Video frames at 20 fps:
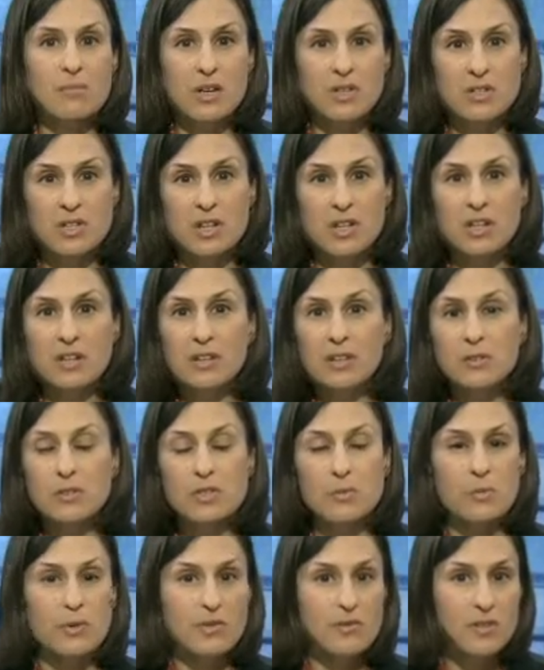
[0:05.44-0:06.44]
budget includes
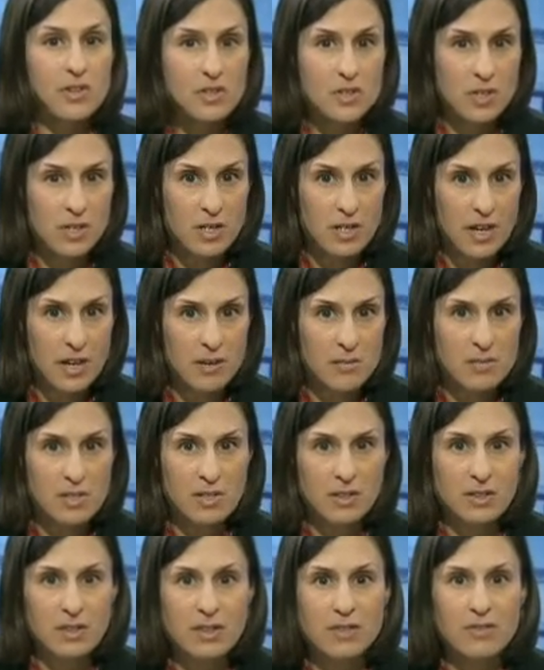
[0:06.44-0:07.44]
a provision aimed at
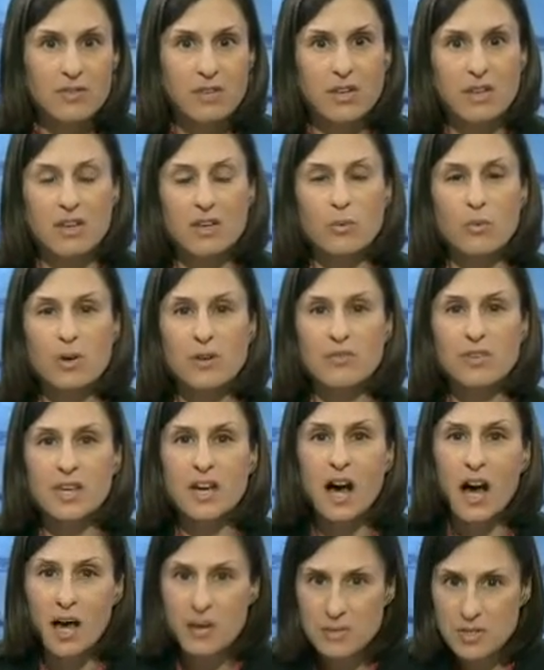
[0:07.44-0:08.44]
alleviating one of the
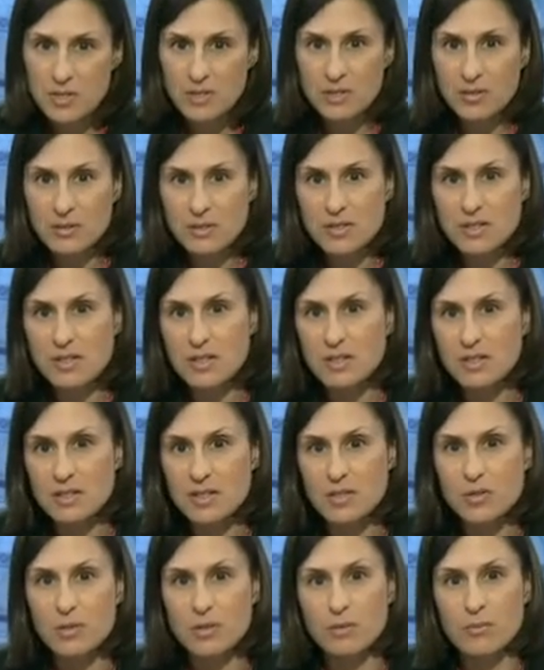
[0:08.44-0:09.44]
obstacles in
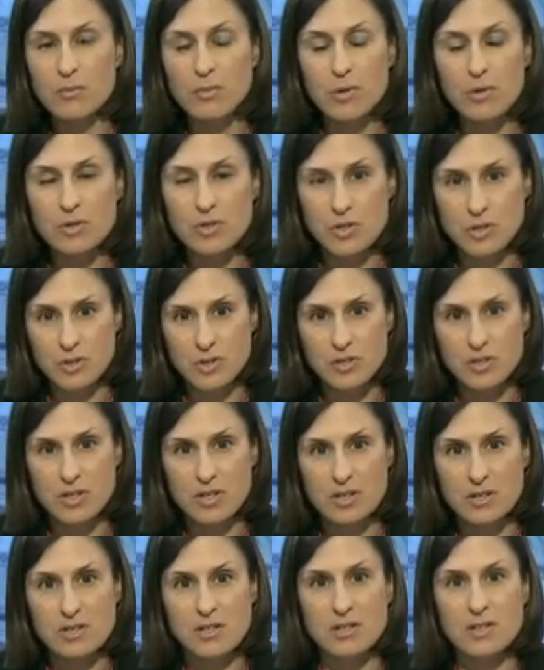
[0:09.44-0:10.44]
district mergers.
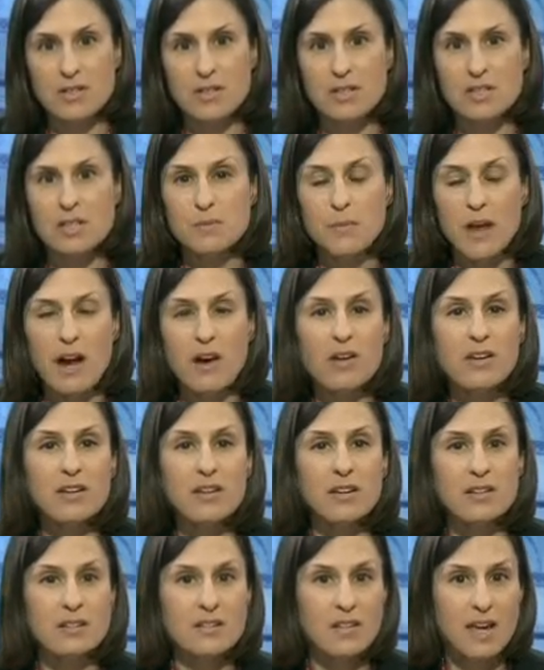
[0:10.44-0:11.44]
It's the disparity
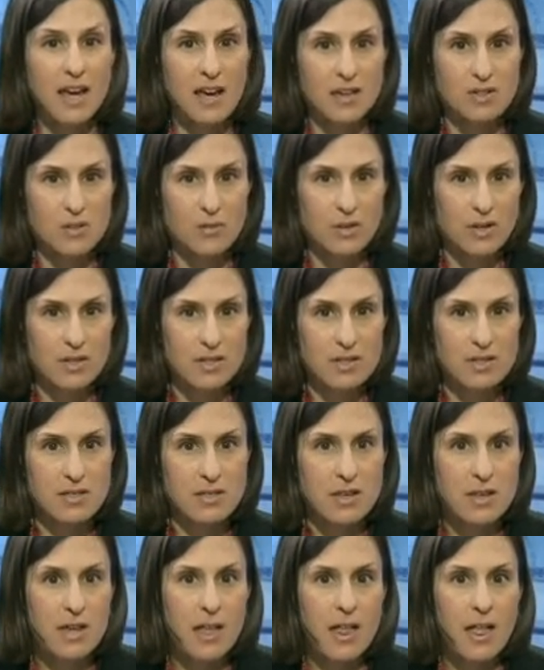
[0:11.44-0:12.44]
in tax rates.
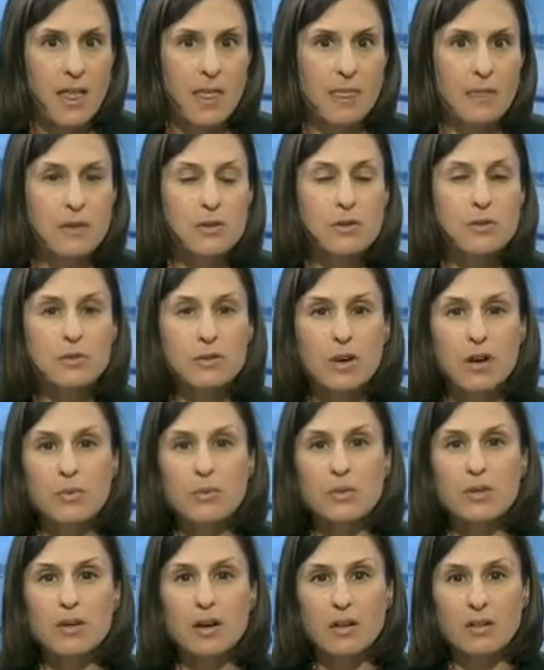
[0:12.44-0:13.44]
The new law
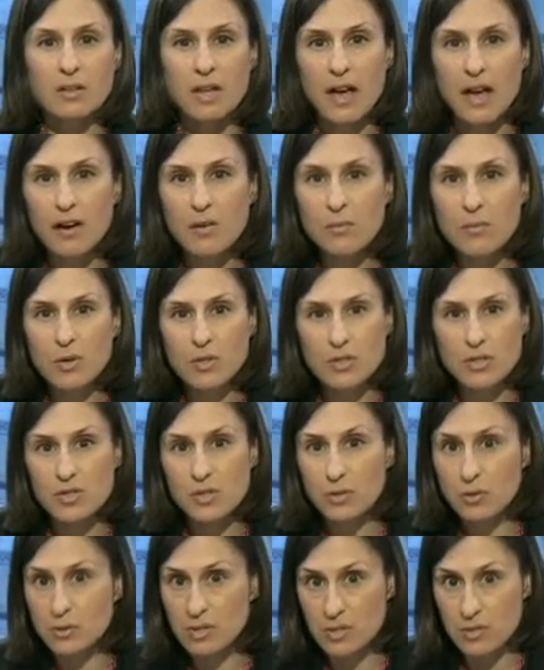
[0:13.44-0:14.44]
would allow merging
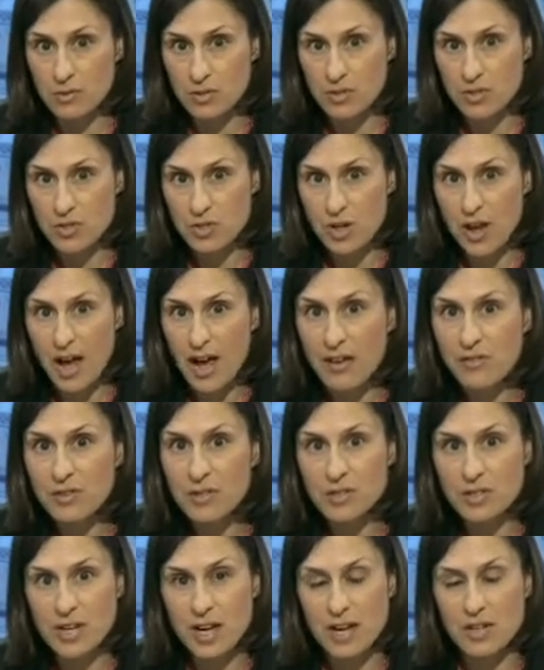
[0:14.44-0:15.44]
school districts to have their
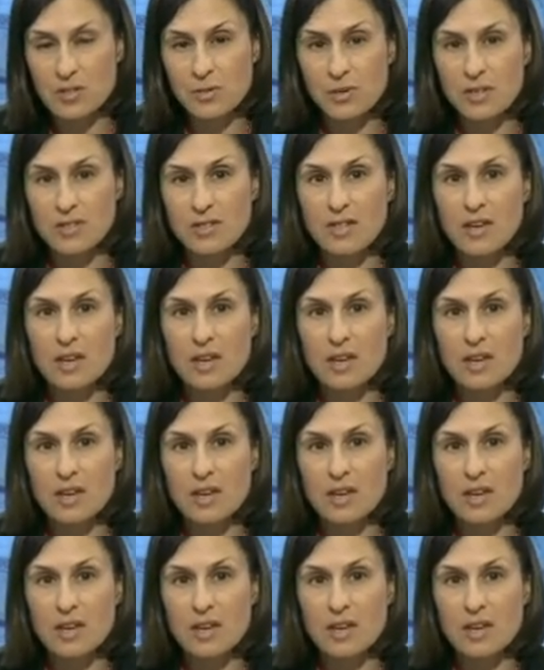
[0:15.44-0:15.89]
tax rates